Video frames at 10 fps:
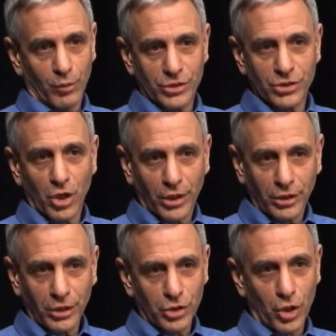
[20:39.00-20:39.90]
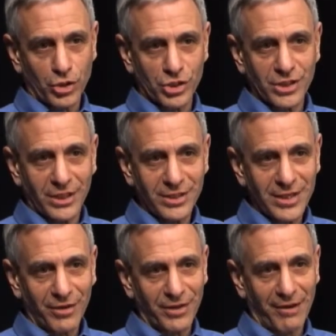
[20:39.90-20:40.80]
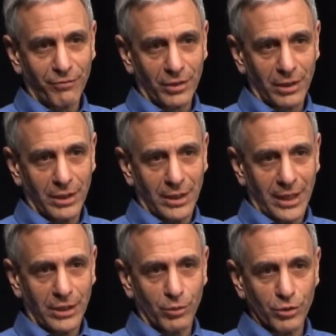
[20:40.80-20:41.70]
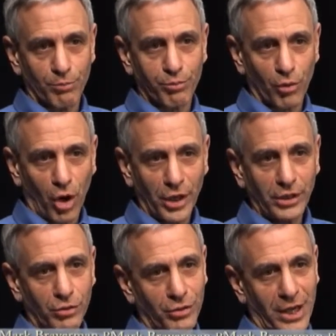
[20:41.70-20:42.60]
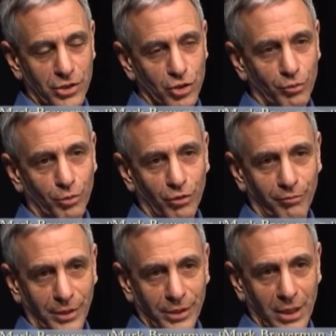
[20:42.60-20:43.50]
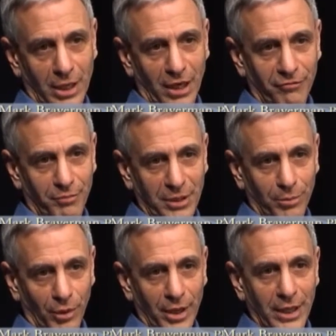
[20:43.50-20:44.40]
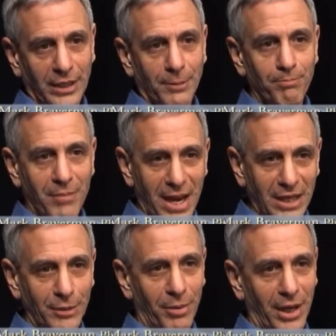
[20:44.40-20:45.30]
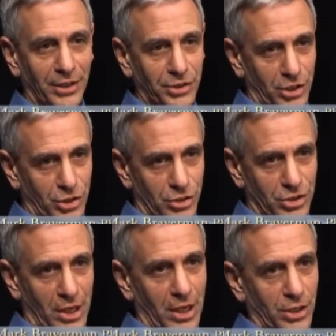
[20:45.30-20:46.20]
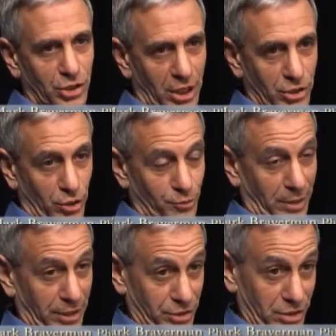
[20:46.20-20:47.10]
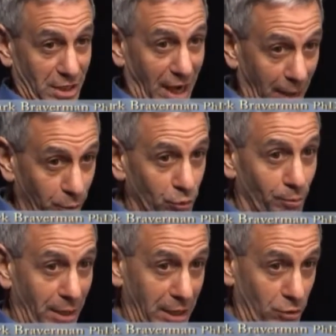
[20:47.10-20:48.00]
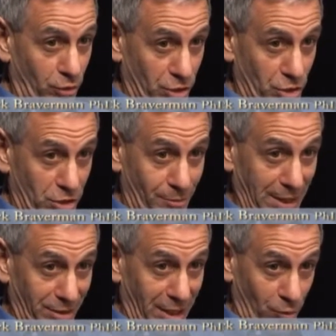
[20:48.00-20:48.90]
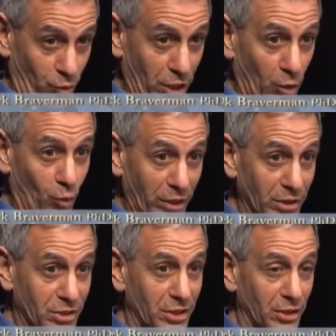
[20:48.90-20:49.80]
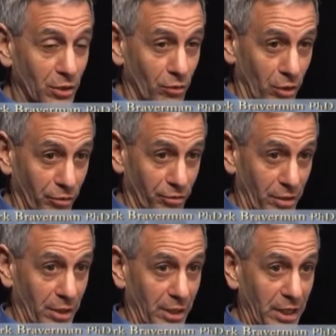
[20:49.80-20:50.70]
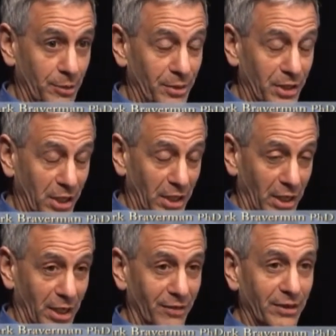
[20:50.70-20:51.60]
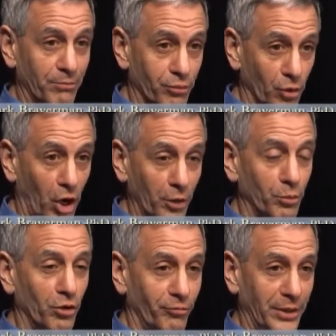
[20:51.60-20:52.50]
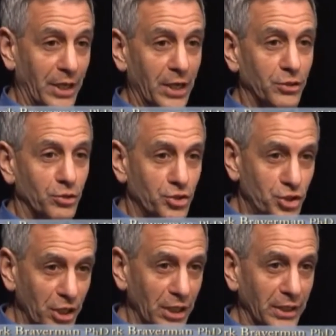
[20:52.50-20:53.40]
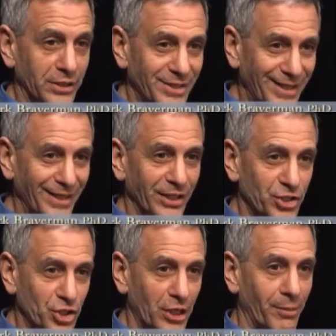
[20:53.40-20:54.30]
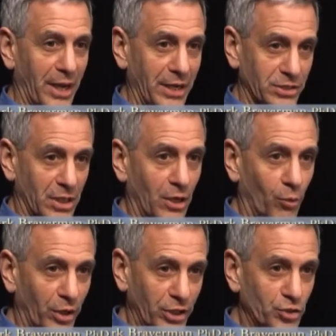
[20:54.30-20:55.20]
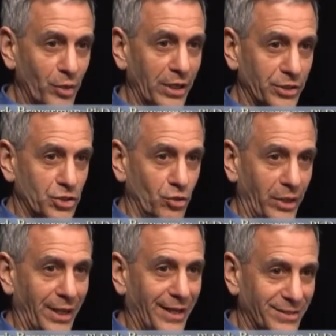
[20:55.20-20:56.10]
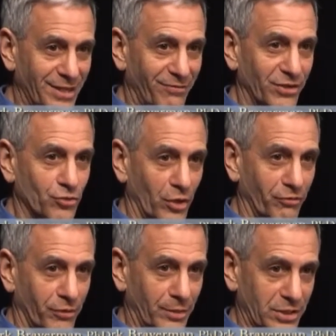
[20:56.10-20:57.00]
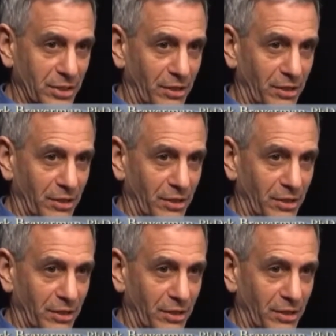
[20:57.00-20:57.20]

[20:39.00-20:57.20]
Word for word: It was started in the churches in South Africa, and there was a broad international movement of people that made the politicians change those policies. I would remind Christians about that. We are witnessing the growth and the beginning of a broad movement to delegitimize what Israel is doing and save Israel from